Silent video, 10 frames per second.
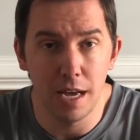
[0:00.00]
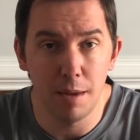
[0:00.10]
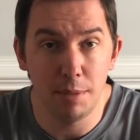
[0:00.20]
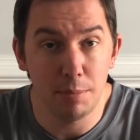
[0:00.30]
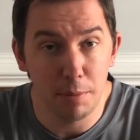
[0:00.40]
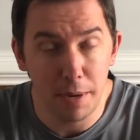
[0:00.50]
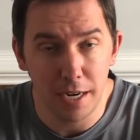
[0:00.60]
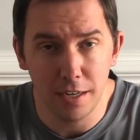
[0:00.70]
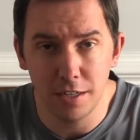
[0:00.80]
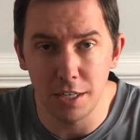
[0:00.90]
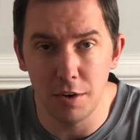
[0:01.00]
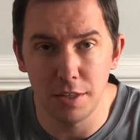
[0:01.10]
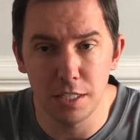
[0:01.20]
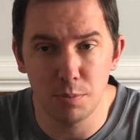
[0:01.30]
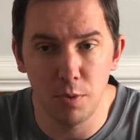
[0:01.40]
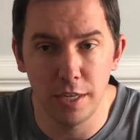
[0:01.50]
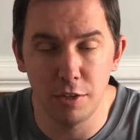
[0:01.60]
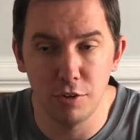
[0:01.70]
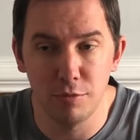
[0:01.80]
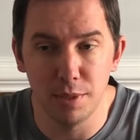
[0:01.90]
be prepared. At this point
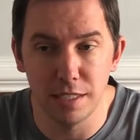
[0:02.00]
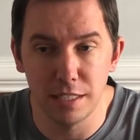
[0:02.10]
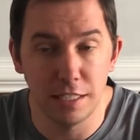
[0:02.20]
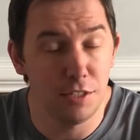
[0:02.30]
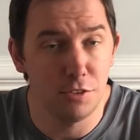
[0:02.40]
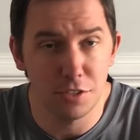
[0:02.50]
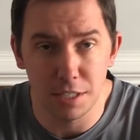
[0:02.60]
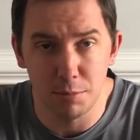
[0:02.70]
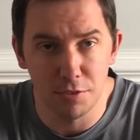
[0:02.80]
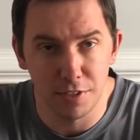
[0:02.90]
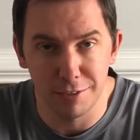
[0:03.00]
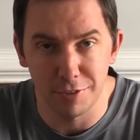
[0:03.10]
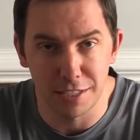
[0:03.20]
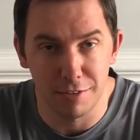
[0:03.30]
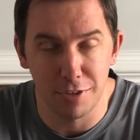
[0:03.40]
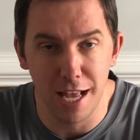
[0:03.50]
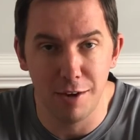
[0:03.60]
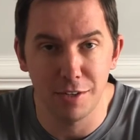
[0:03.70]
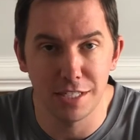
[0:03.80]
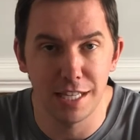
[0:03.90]
you'll have been continuously moving for several
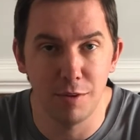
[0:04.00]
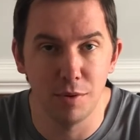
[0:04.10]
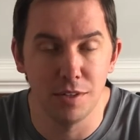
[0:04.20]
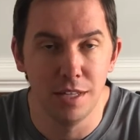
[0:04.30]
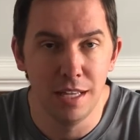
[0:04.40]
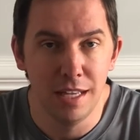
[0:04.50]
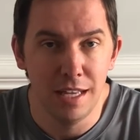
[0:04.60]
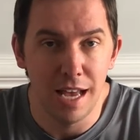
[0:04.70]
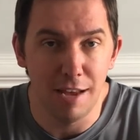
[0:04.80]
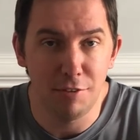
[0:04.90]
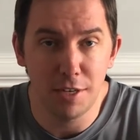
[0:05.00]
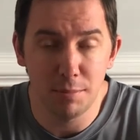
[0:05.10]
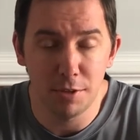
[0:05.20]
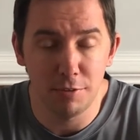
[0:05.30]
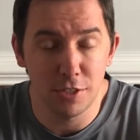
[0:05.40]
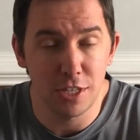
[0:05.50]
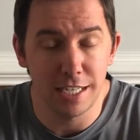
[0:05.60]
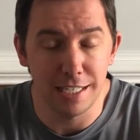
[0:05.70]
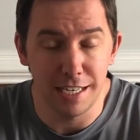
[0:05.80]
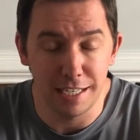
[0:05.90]
hours, and they will, after you come to the finish line,
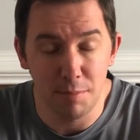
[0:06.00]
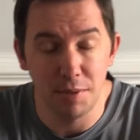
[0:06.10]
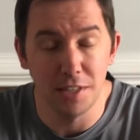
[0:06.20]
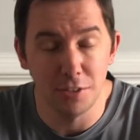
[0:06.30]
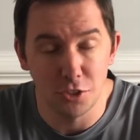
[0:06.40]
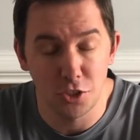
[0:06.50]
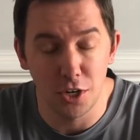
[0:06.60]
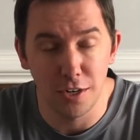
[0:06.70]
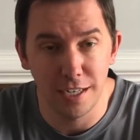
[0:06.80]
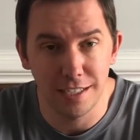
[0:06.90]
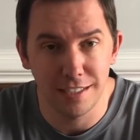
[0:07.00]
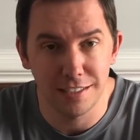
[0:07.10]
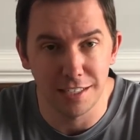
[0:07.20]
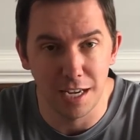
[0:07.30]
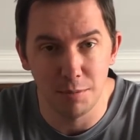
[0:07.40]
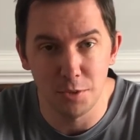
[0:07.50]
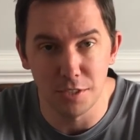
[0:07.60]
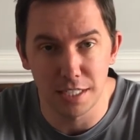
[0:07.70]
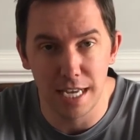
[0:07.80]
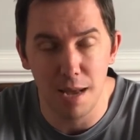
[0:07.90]
it can be a little jarring to come to a
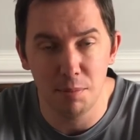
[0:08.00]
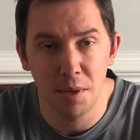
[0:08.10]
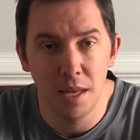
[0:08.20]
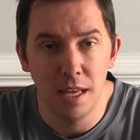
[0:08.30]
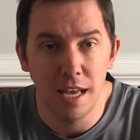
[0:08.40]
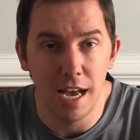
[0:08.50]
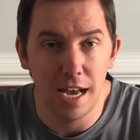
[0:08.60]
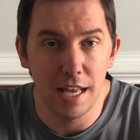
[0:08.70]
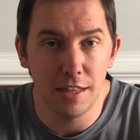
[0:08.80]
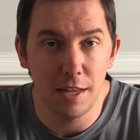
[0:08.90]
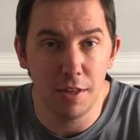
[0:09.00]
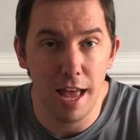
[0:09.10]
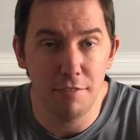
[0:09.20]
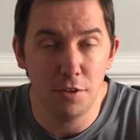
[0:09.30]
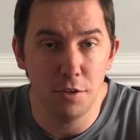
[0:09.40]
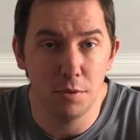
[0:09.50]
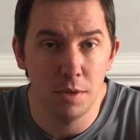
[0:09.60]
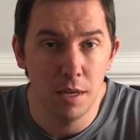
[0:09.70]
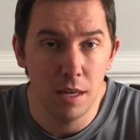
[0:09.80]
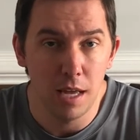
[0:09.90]
stop. They'll have you
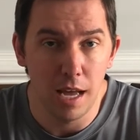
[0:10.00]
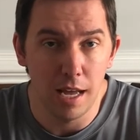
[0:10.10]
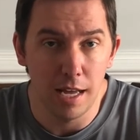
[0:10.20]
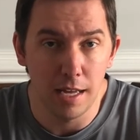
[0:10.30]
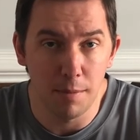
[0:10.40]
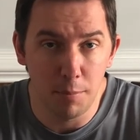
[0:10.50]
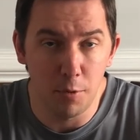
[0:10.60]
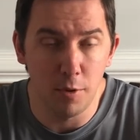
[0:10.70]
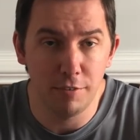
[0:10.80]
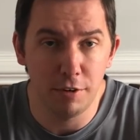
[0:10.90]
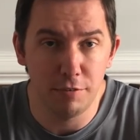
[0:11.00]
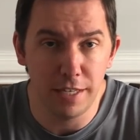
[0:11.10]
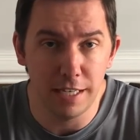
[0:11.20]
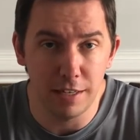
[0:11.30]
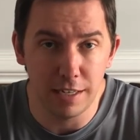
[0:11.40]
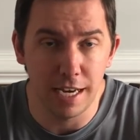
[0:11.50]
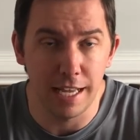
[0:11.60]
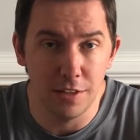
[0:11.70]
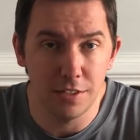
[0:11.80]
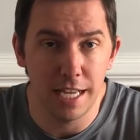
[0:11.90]
put one of your feet kind of
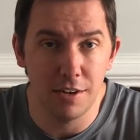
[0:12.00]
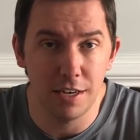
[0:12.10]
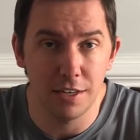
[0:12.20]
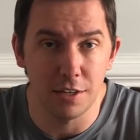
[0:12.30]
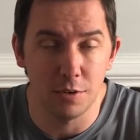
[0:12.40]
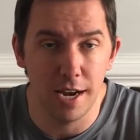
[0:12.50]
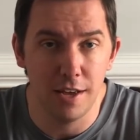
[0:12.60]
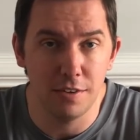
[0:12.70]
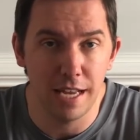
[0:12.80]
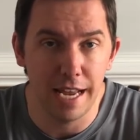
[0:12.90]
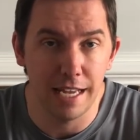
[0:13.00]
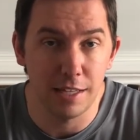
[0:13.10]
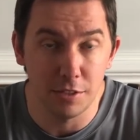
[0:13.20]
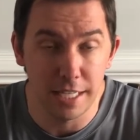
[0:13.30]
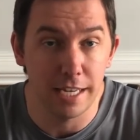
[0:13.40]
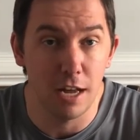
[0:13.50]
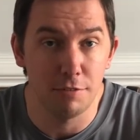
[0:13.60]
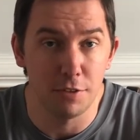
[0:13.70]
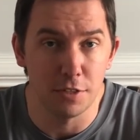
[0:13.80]
held down onto the ground, and they'll take off your